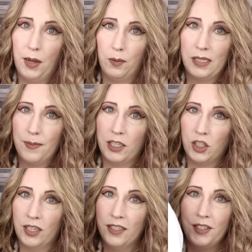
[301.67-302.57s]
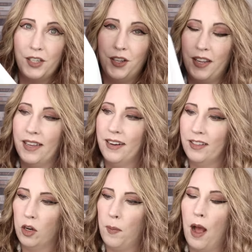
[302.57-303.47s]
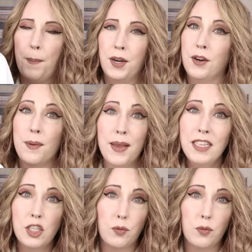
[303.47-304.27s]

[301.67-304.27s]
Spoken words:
that was mentioned, so you get a little pop here. It makes